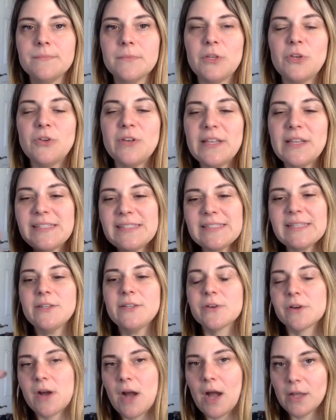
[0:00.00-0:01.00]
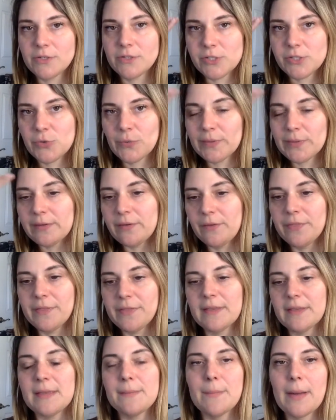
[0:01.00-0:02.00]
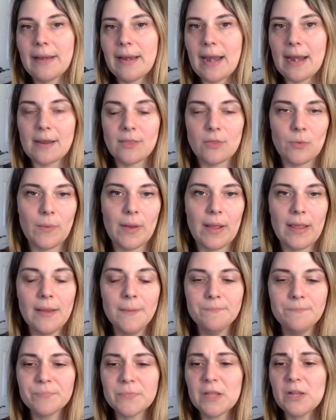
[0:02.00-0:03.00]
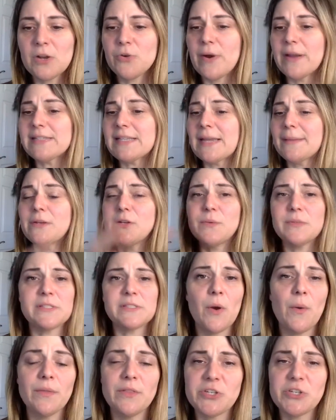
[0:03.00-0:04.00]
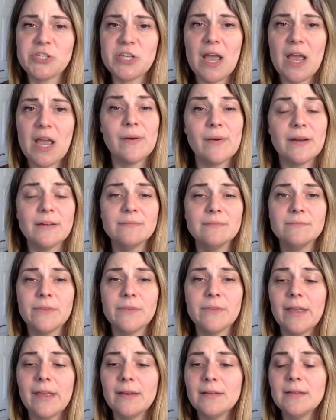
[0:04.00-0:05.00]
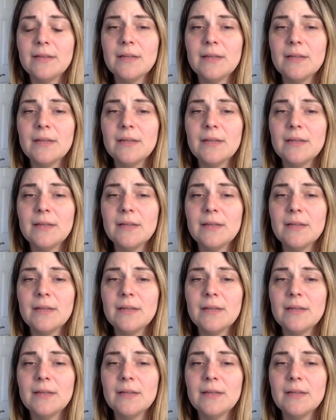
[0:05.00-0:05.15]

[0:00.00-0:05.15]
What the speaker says: You need to get your conscious critical thinking mind out of the way. Great time to do is go in the shower, right?